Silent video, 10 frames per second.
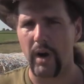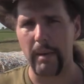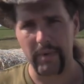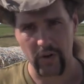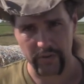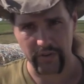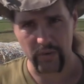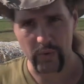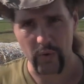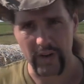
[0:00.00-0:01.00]
I'm
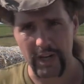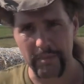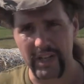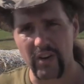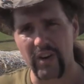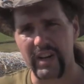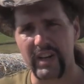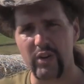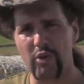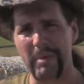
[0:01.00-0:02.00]
also going to be talking
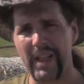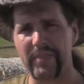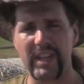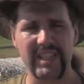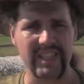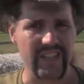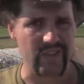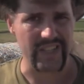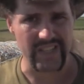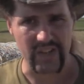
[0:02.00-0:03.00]
to you about the
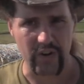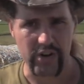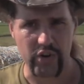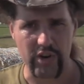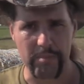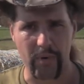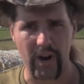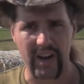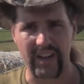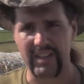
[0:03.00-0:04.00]
Sirius Archery
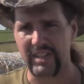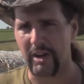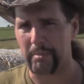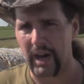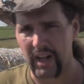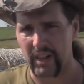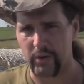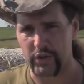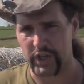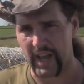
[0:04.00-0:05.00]
Products
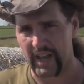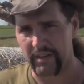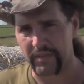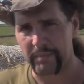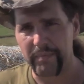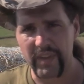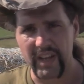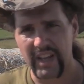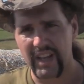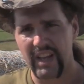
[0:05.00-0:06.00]
Apollo Shaft,
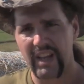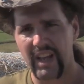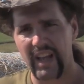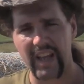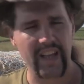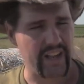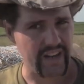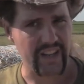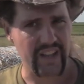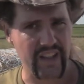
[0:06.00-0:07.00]

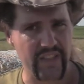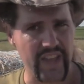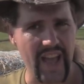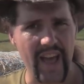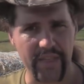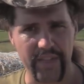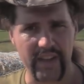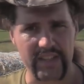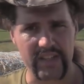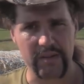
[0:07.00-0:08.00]
and the
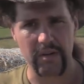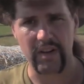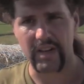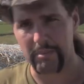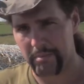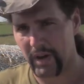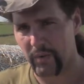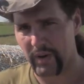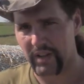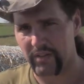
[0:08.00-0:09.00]
Ethics
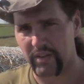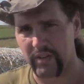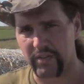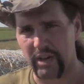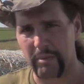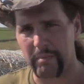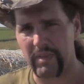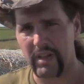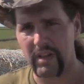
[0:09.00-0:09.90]
component system